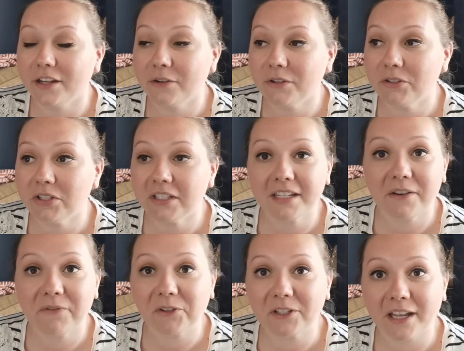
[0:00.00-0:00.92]
there was just
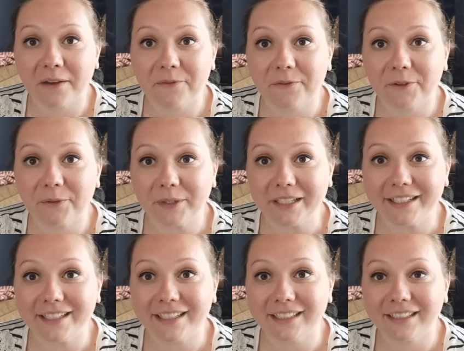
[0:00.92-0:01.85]
never time for
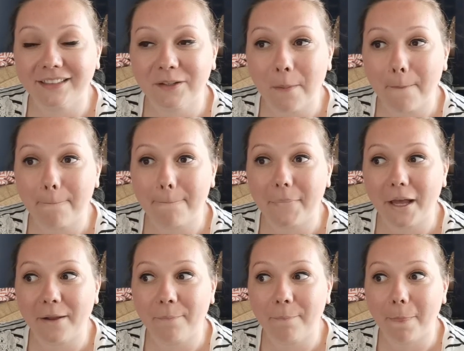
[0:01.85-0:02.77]
reading.
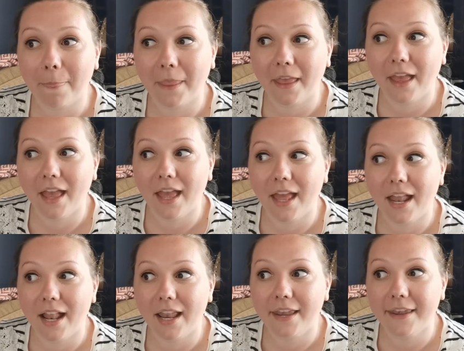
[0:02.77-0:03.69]
But
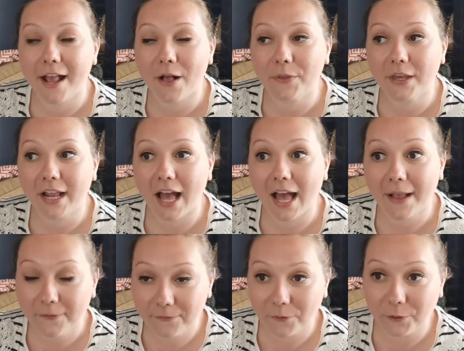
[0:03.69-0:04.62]
now that
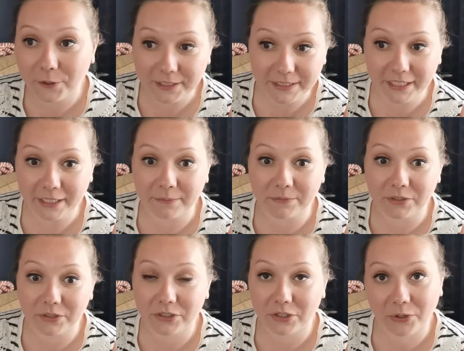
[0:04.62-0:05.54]
I forced him
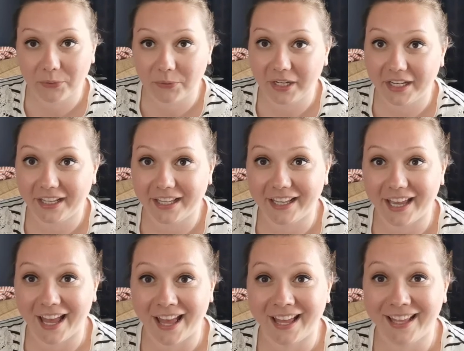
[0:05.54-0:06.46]
to start reading
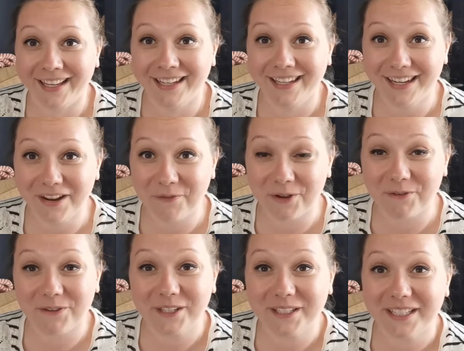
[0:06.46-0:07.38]
again, we
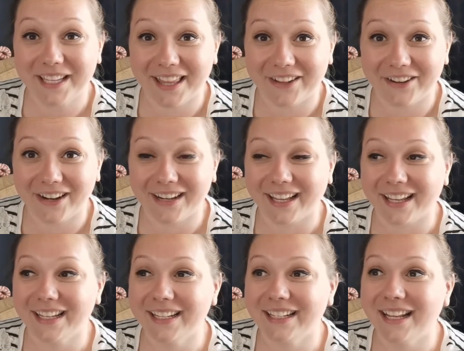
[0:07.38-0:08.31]
read together at
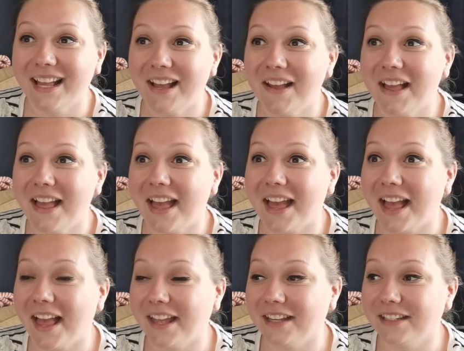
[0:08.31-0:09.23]
night.
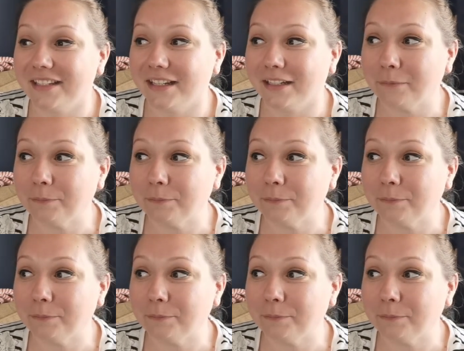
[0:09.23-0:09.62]
And